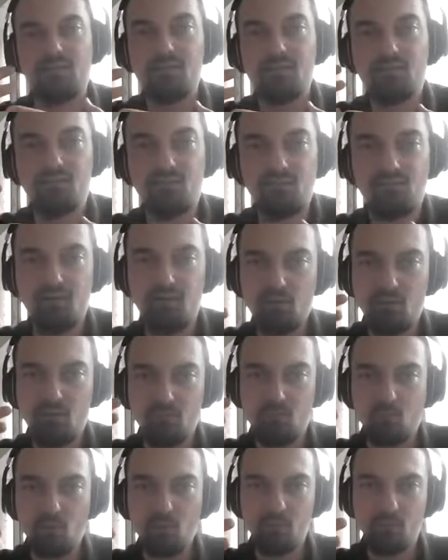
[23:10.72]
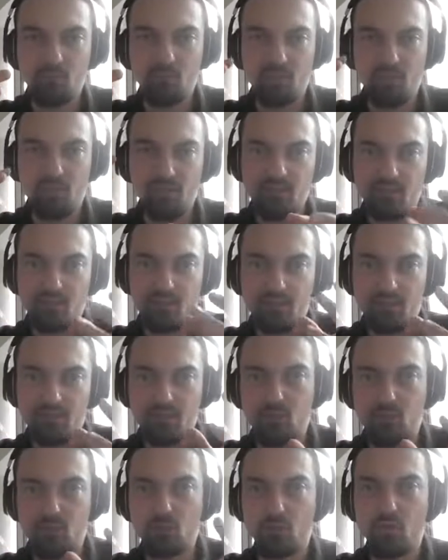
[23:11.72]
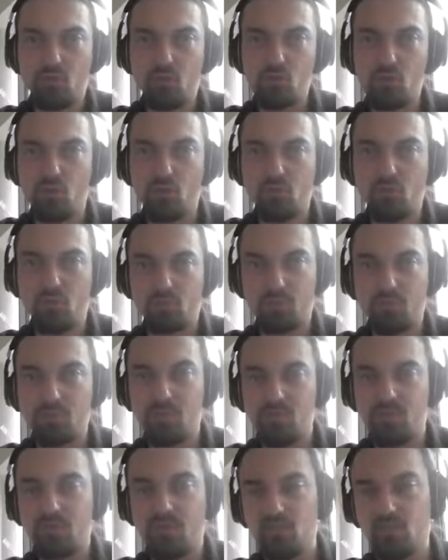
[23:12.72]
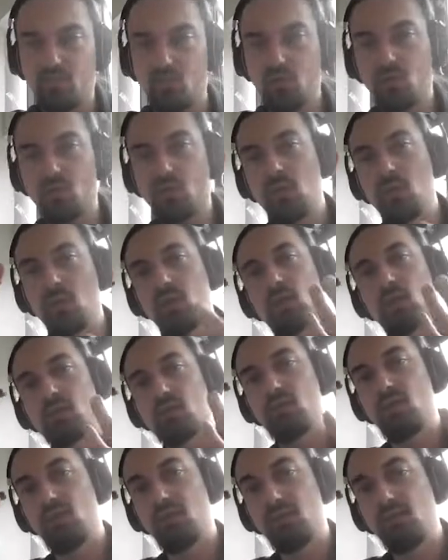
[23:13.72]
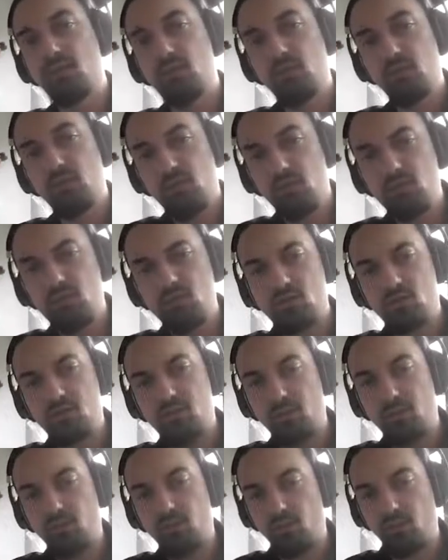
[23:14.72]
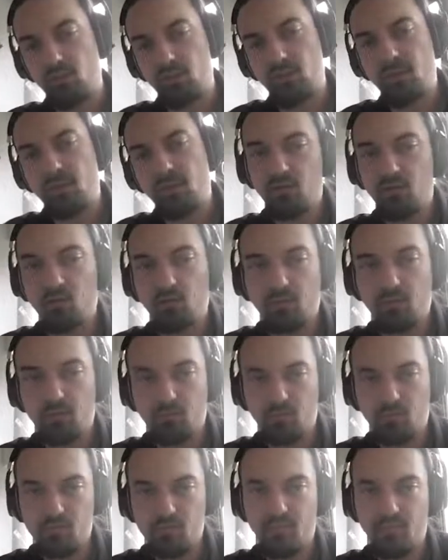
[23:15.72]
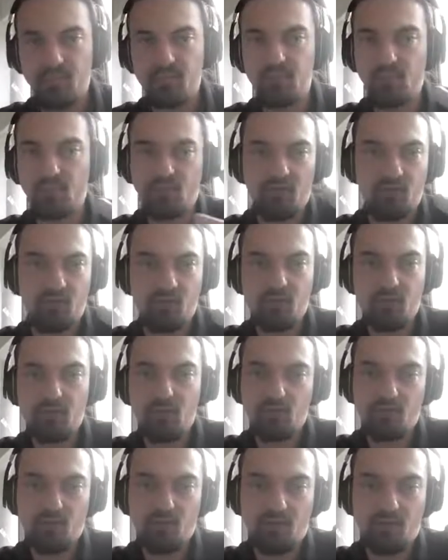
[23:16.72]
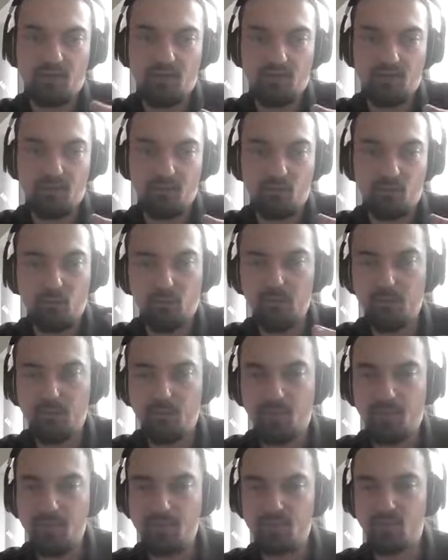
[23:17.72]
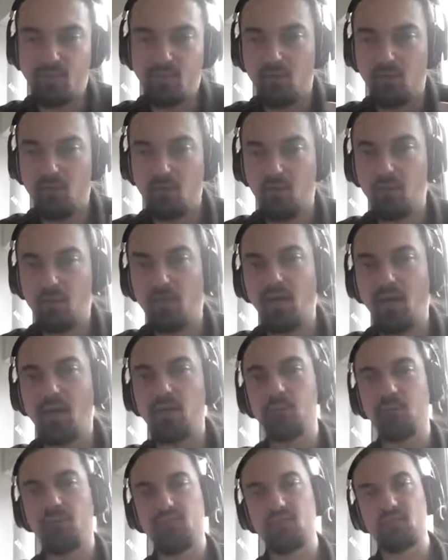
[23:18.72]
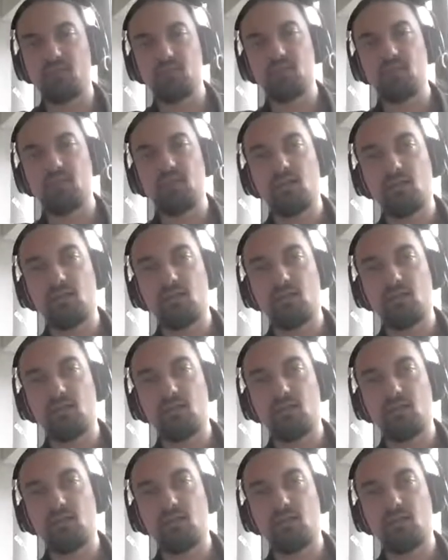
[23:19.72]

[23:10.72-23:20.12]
that's the very important part, is the topological optimization. So at each step when the algorithm says, okay, I optimized now my parameters,